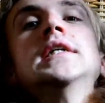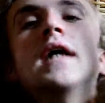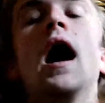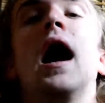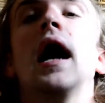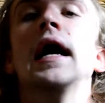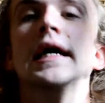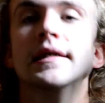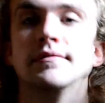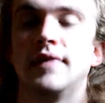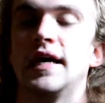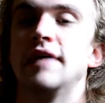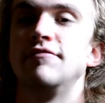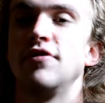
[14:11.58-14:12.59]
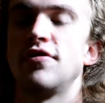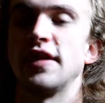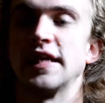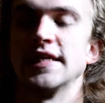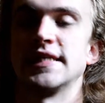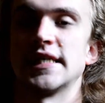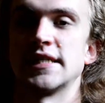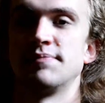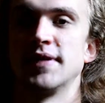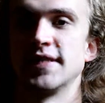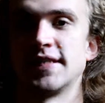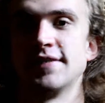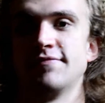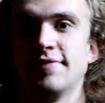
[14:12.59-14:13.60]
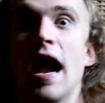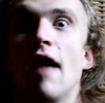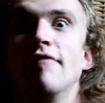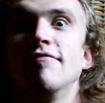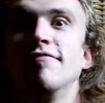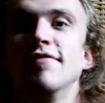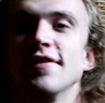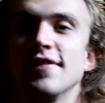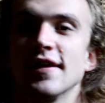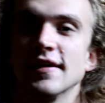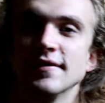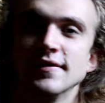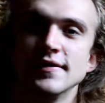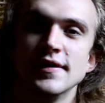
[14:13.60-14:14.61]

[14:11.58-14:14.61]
high, everything is expensive, everything.